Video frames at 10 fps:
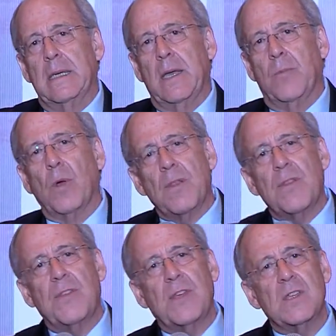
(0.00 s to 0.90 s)
And one of
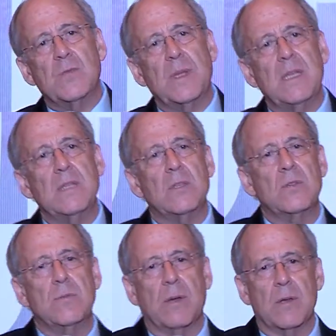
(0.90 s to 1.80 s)
the things we need to
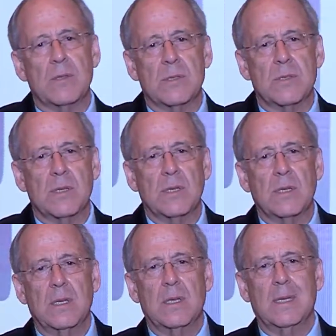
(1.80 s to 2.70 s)
do most
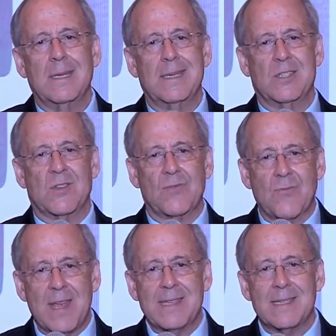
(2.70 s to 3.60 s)
is to
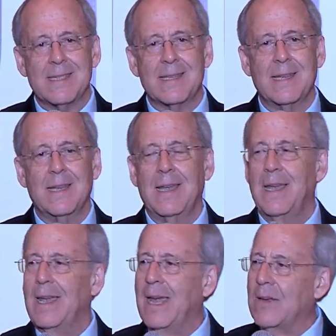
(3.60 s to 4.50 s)
rest
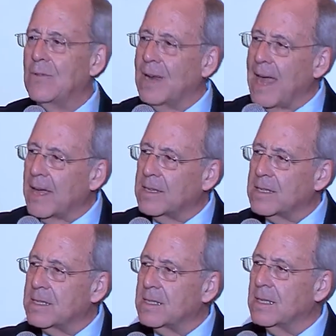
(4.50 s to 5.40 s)
and
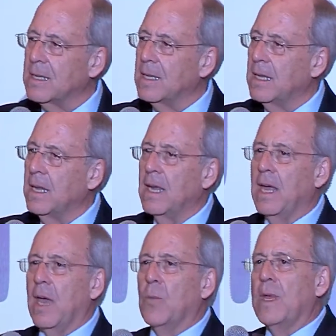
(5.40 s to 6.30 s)
relax.
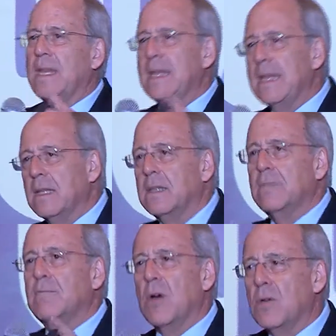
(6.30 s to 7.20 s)
And we need it the
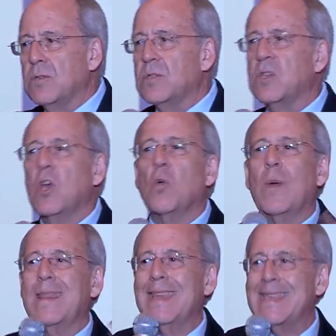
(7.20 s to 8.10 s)
most
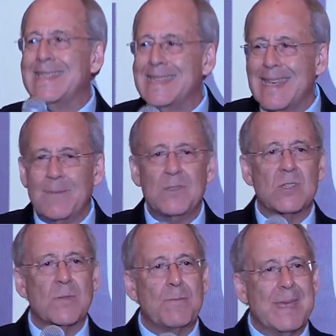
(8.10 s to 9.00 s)
when there seems
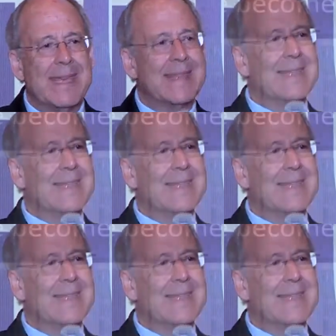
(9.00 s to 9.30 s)
to be the